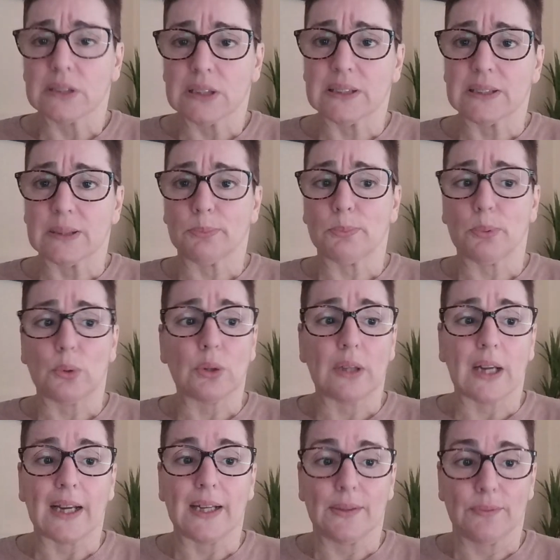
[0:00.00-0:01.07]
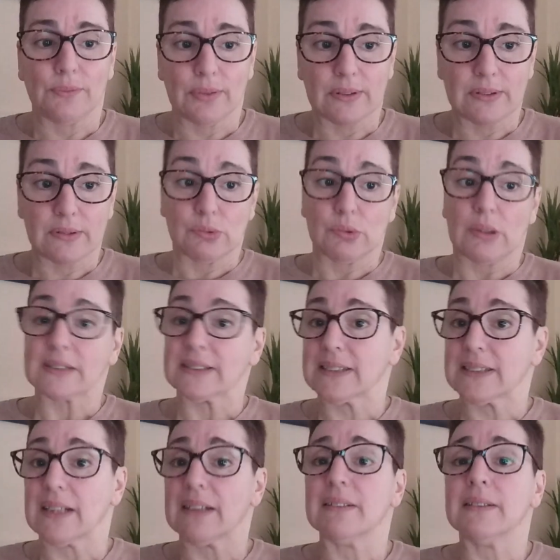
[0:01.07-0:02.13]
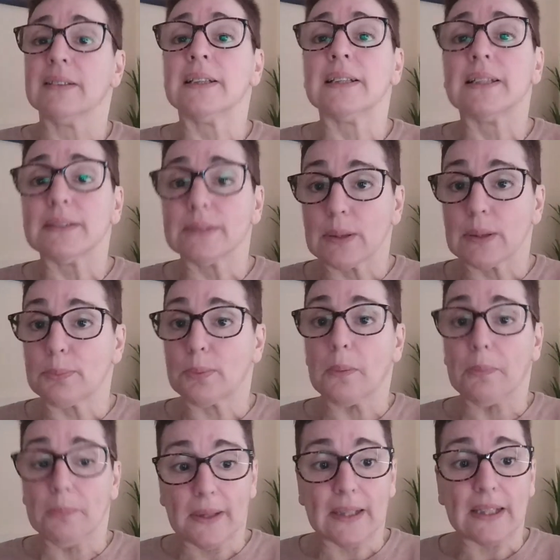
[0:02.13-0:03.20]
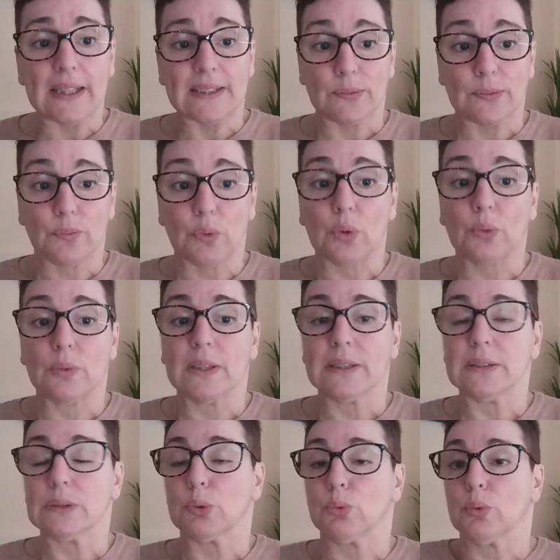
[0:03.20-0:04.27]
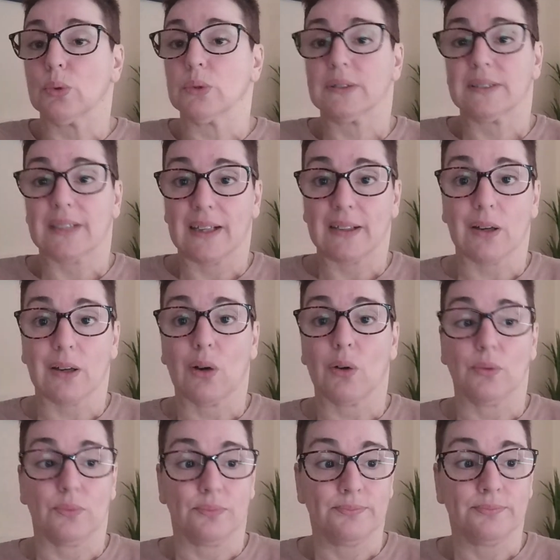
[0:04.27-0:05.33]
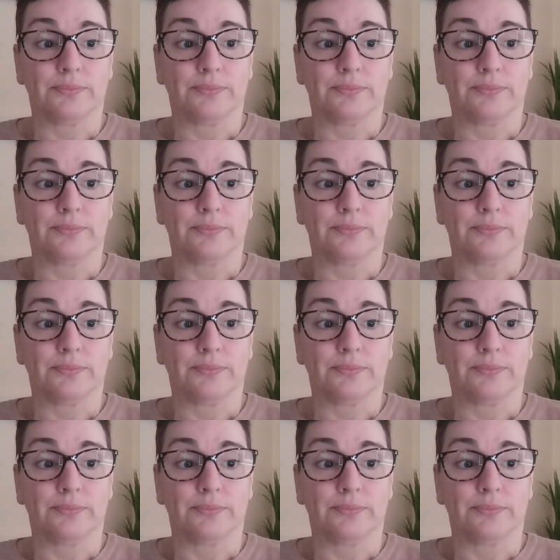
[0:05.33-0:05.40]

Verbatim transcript: to support our infrastructure, to propel us forward towards our goal,